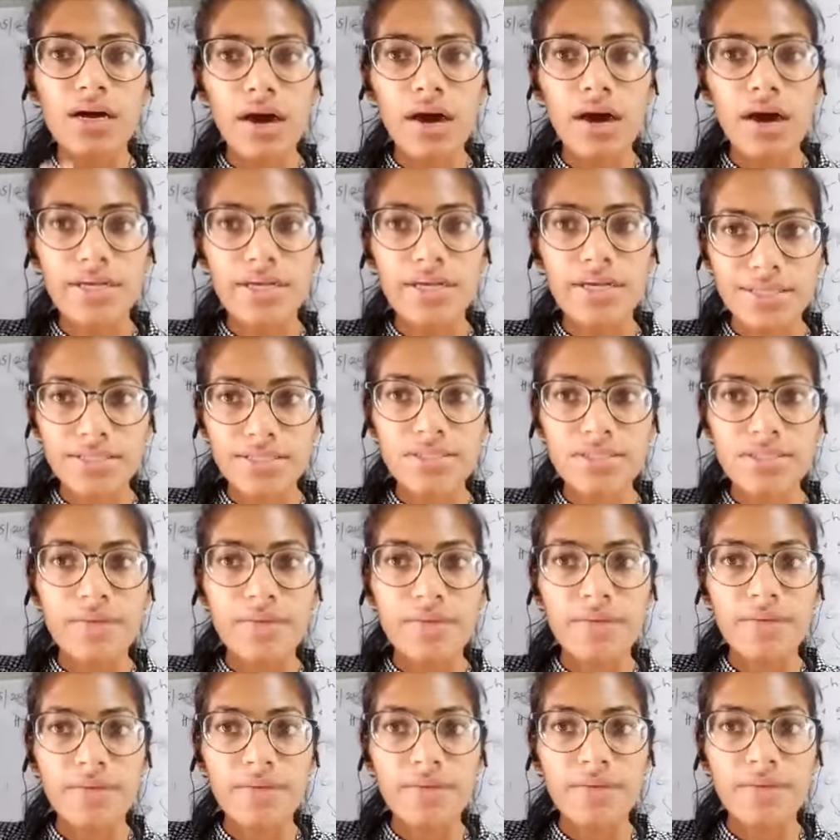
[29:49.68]
is
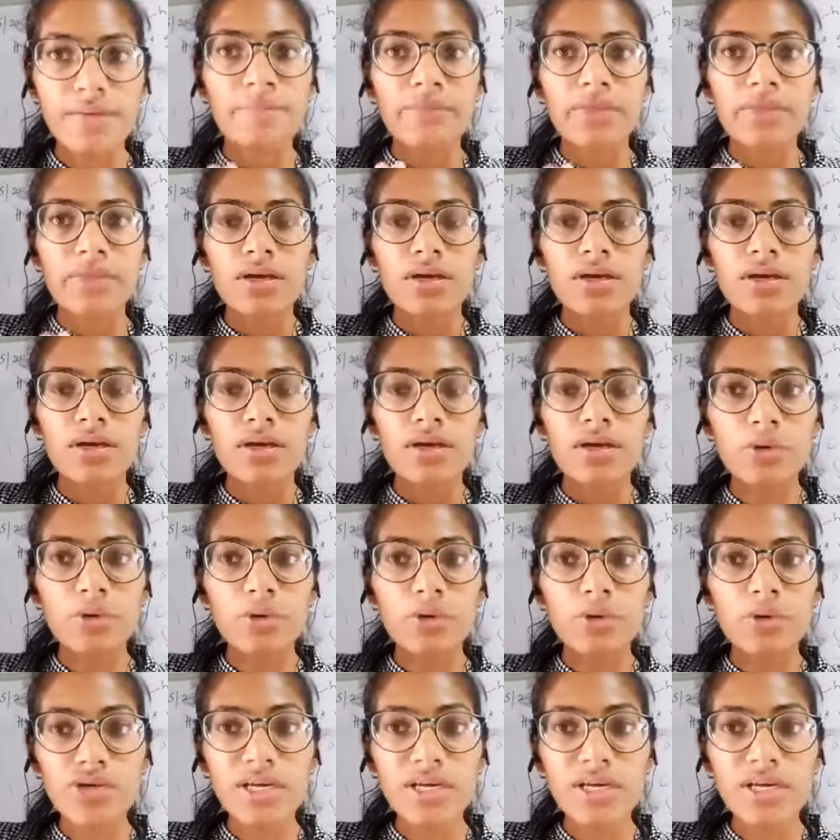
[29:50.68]
neutral,
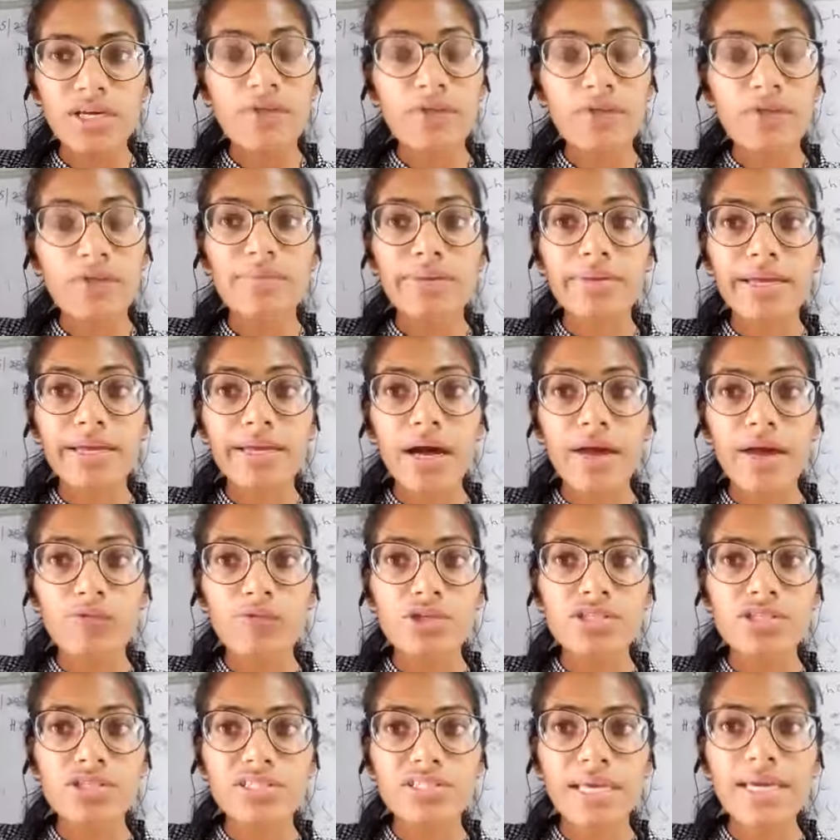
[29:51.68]
and I would
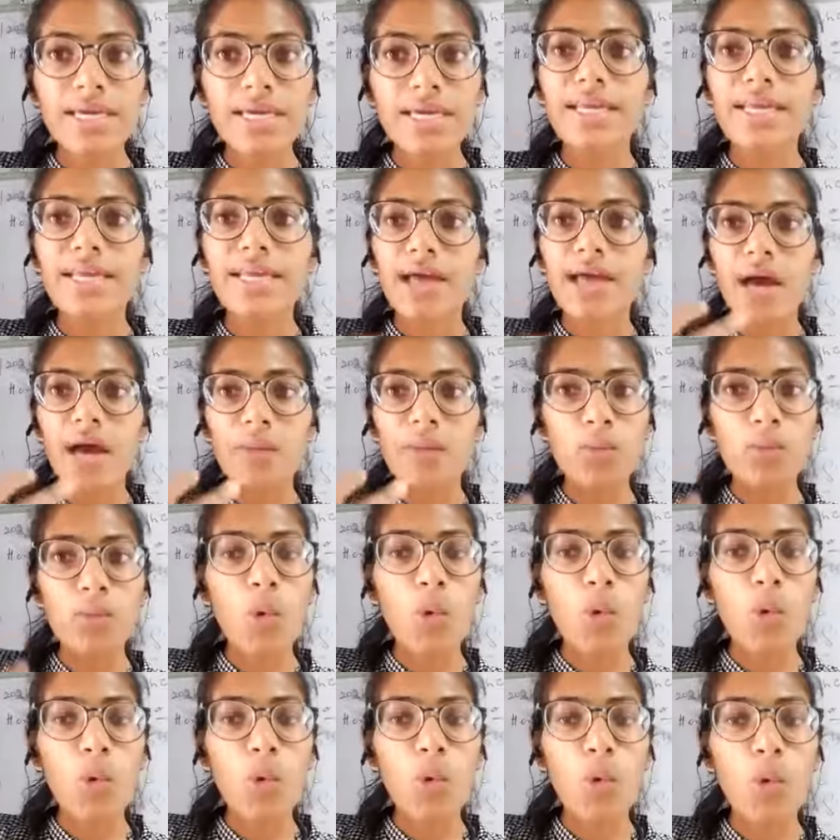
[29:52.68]
say that our
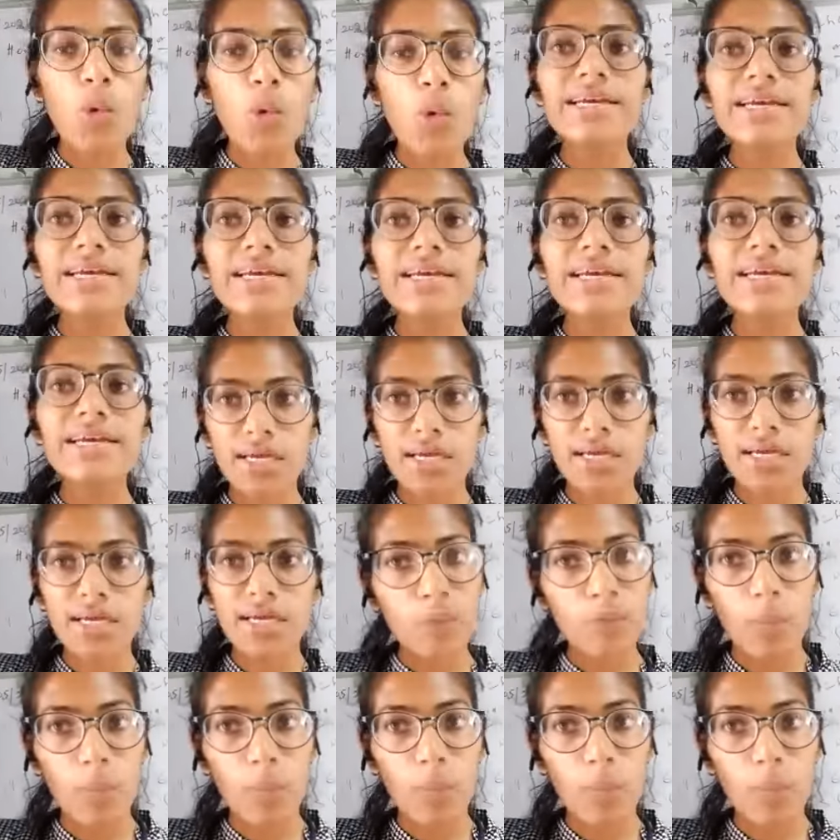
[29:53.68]
body is working
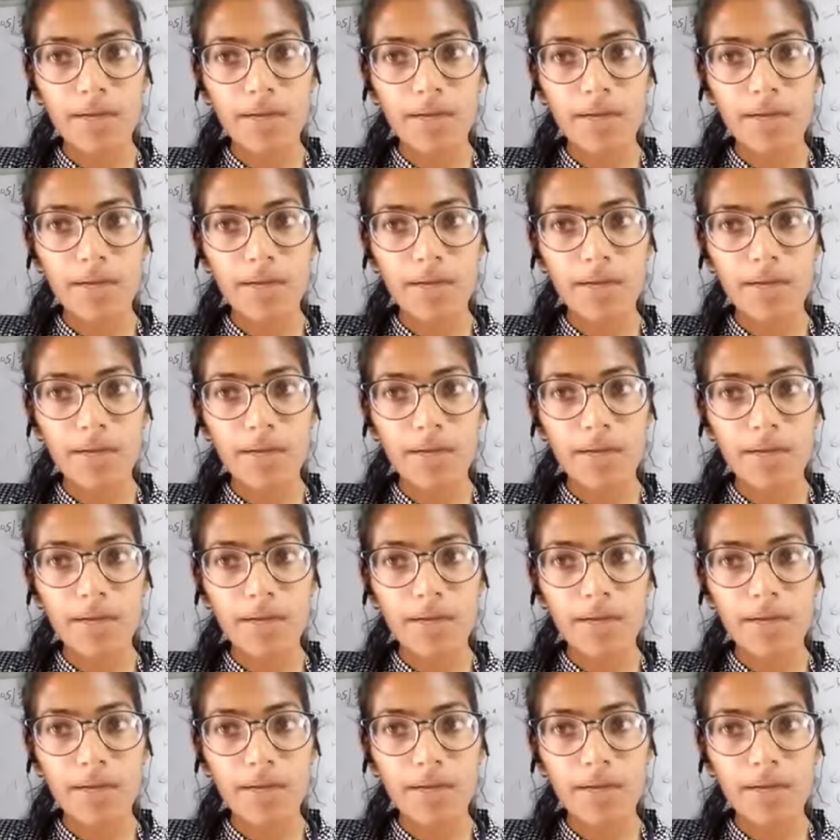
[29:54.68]
properly.